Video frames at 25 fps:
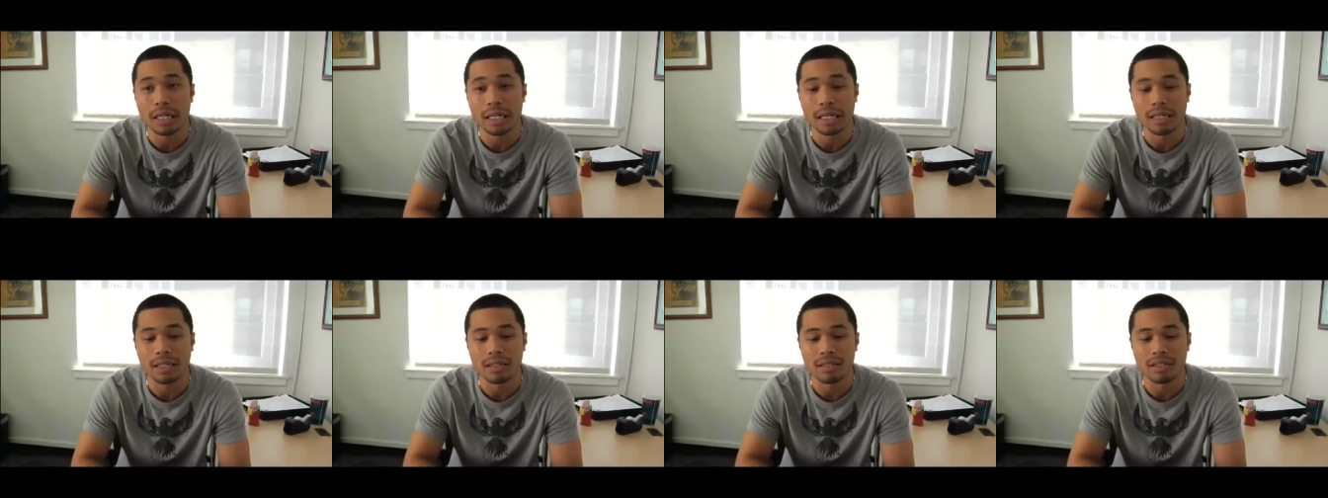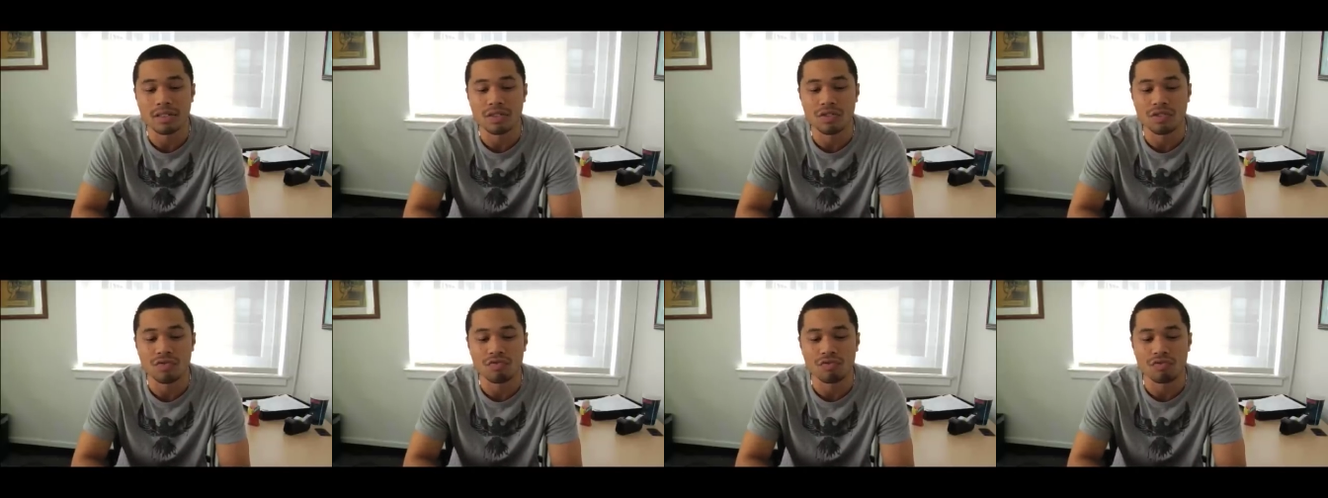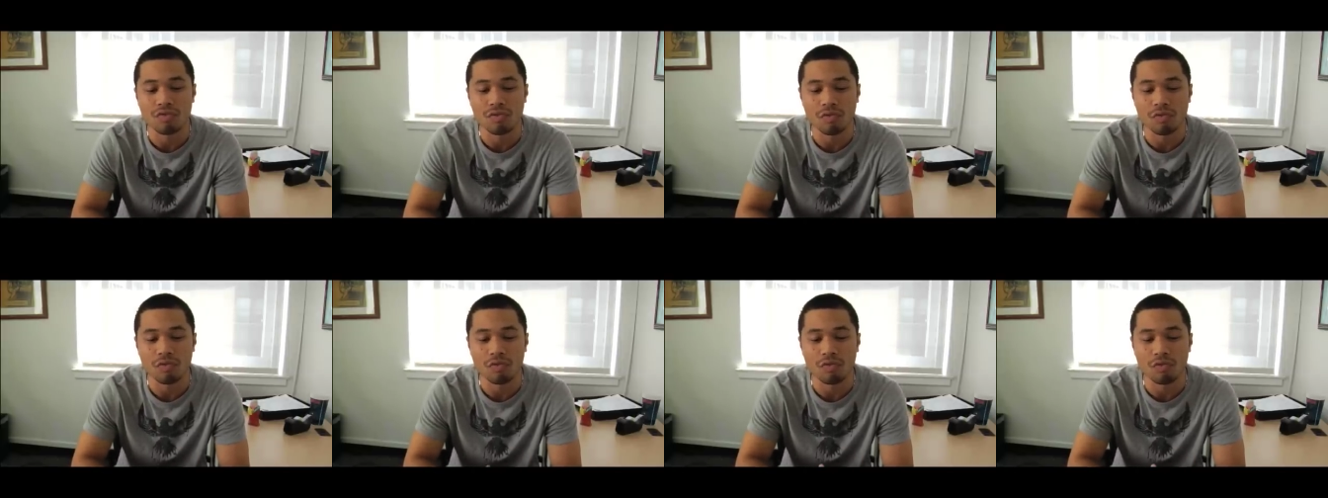is
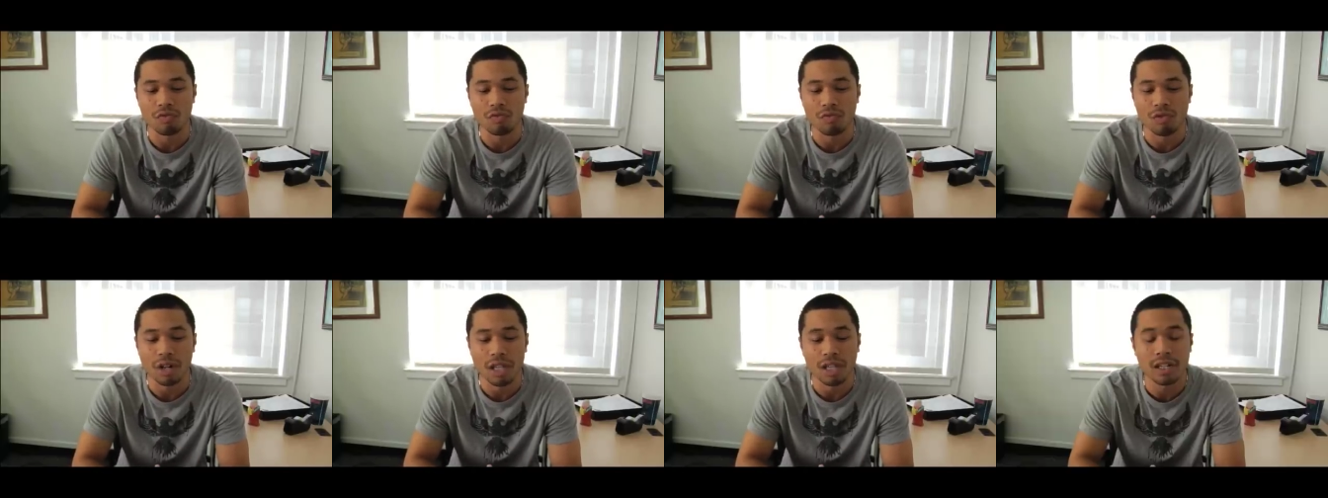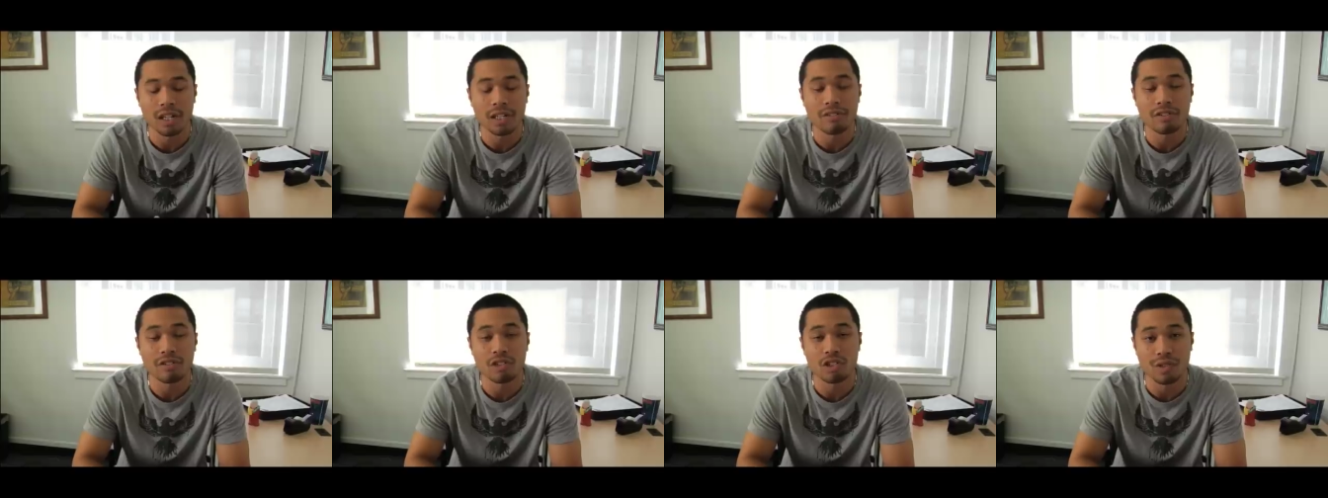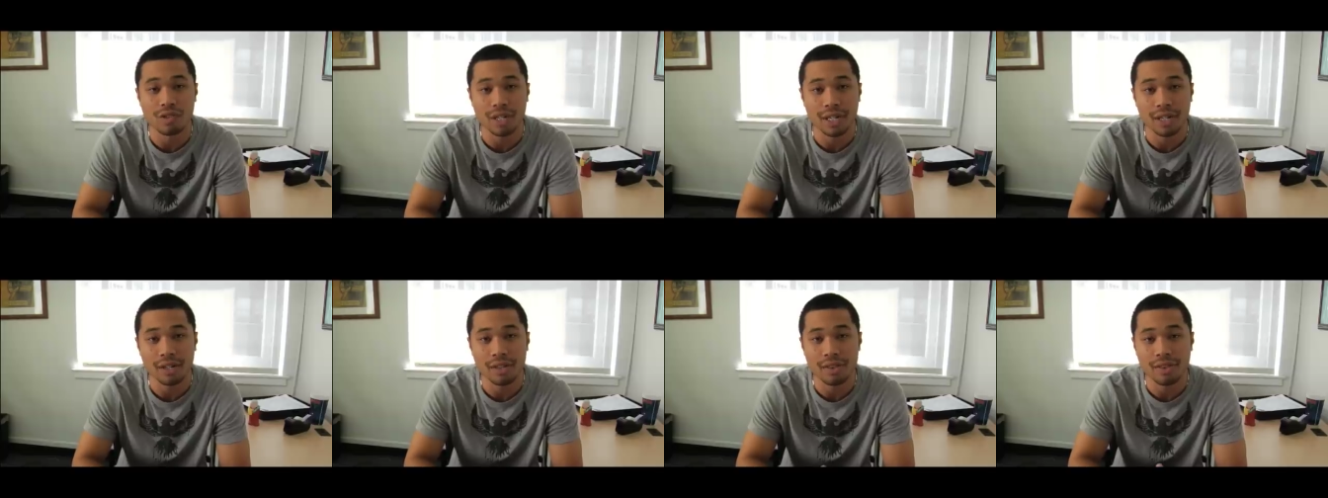relative
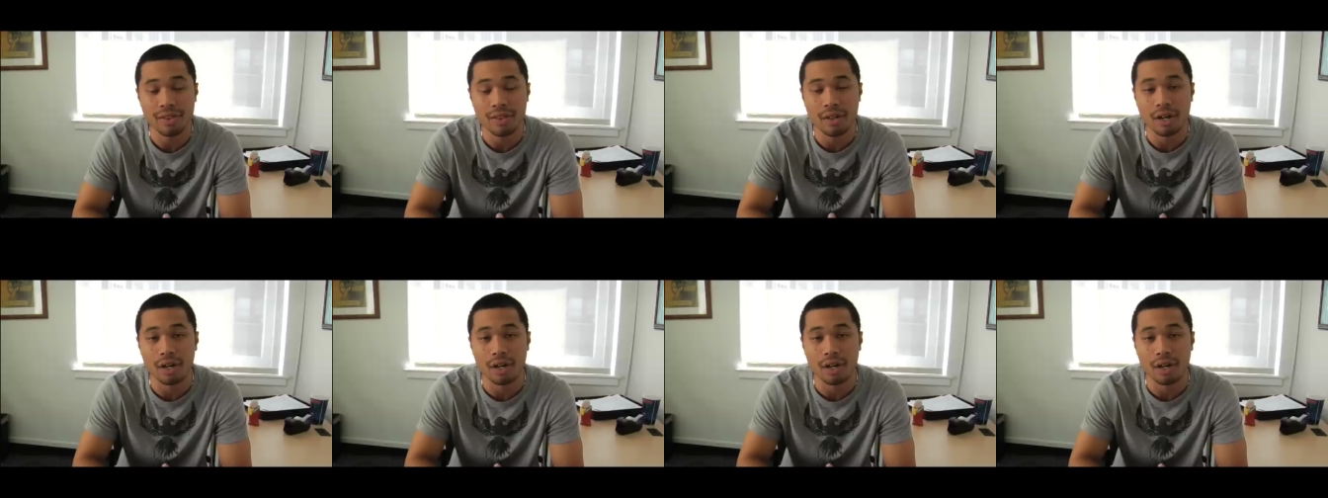strength.